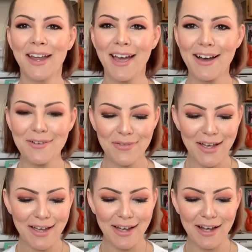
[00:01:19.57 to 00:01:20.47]
have.
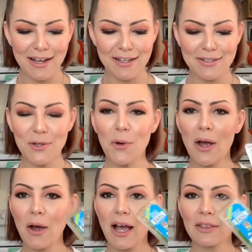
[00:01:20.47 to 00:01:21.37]
So
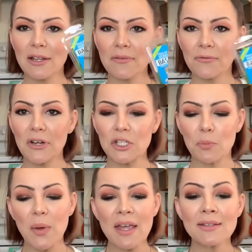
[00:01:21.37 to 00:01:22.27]
I love fresh
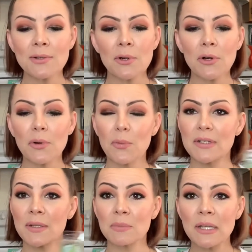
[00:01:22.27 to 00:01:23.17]
basil
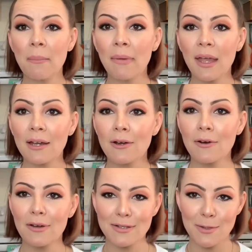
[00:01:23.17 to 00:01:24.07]
with some
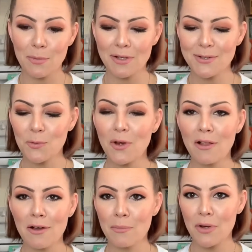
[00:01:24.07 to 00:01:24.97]
tomato and some
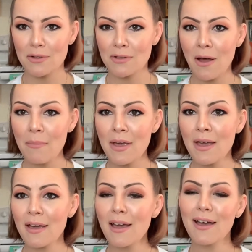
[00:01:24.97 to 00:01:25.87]
mozzarella and
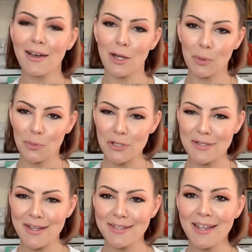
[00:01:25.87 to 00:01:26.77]
balsamic, a
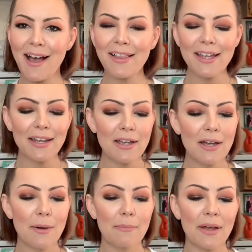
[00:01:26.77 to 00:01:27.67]
caprese salad.
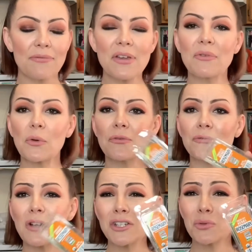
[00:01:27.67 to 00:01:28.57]
My favorite,
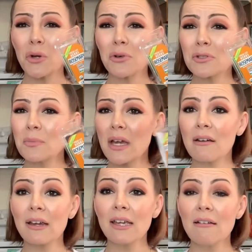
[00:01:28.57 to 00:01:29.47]
fresh
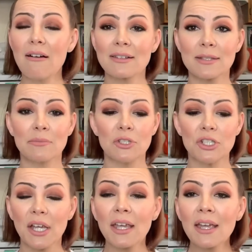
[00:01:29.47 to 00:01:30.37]
rosemary on some
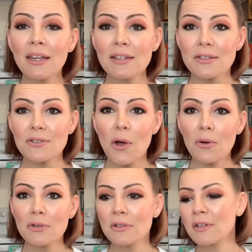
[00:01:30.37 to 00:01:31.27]
chicken is
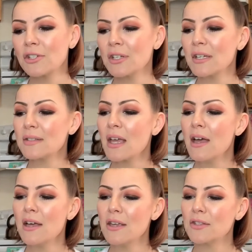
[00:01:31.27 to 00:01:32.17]
so delicious.
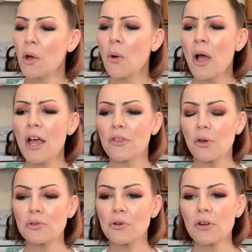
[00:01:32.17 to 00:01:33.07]
So
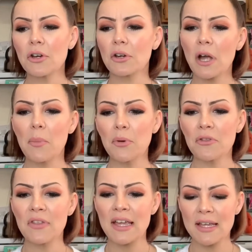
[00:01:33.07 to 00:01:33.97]
those are your couple
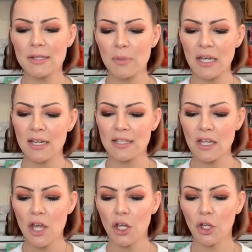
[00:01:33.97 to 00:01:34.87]
things, because
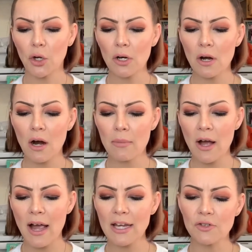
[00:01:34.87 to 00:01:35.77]
your
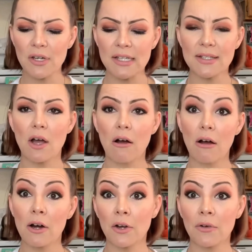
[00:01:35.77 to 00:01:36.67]
carbohydrates
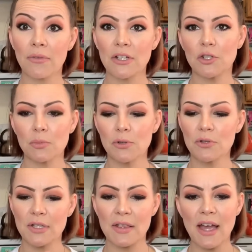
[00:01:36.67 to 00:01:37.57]
are your
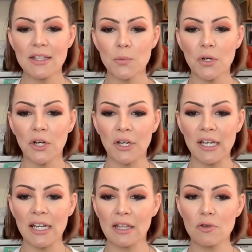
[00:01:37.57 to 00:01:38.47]
vegetables, and that's where you're
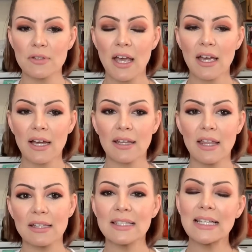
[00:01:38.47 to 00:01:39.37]
getting
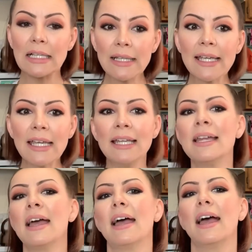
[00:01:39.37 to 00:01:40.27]
that's clean,
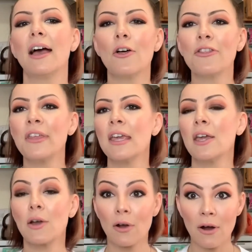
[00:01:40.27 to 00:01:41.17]

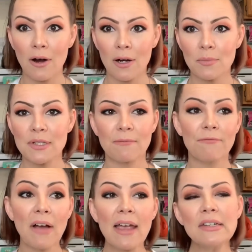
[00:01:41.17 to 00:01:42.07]
healthy carbs.
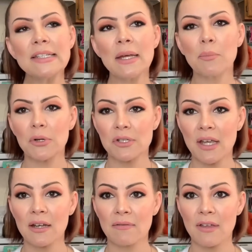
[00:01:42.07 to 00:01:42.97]
5 to
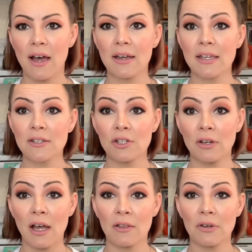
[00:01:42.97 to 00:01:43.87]
10% of that is your
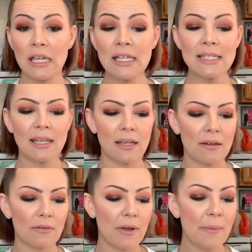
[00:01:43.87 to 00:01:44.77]
calorie
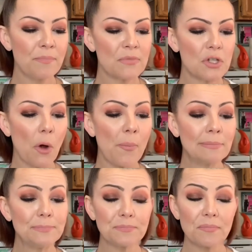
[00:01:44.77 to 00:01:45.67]
intake. So
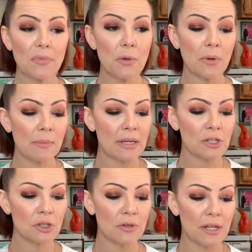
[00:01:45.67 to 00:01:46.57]
you want to make
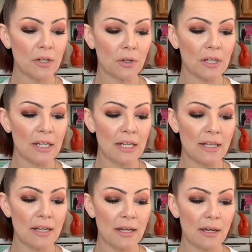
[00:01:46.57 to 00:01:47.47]
sure that you're
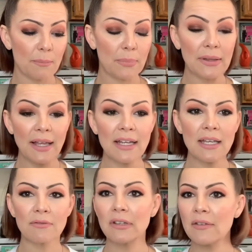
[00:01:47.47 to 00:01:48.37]
getting
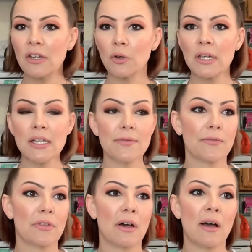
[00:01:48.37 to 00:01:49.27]
plenty of leafy greens
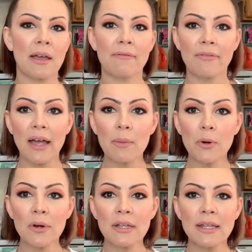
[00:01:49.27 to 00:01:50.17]
for the high
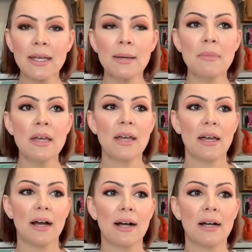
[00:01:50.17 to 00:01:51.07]
fiber in them.
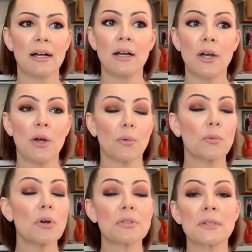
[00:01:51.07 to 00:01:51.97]

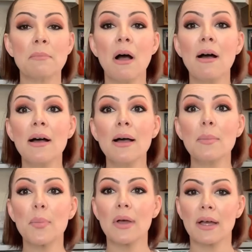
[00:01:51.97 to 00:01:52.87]
Roast them
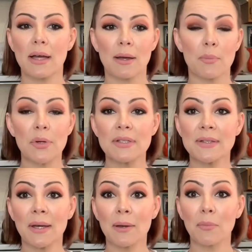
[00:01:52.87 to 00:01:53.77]
up, put
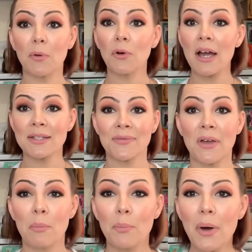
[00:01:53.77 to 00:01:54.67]
some
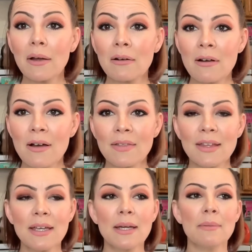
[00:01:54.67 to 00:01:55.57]
grass-fed butter on
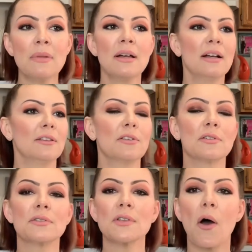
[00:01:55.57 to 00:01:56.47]
them, little
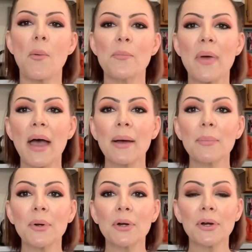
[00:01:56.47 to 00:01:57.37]
salt and
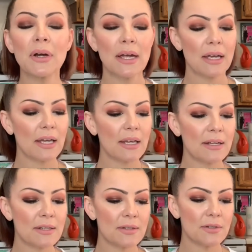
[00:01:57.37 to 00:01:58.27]
pepper. It
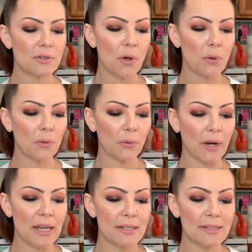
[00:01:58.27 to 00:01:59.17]
is so
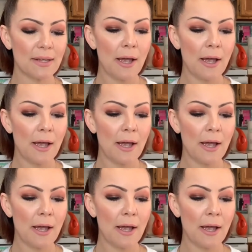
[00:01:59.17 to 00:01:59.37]
great.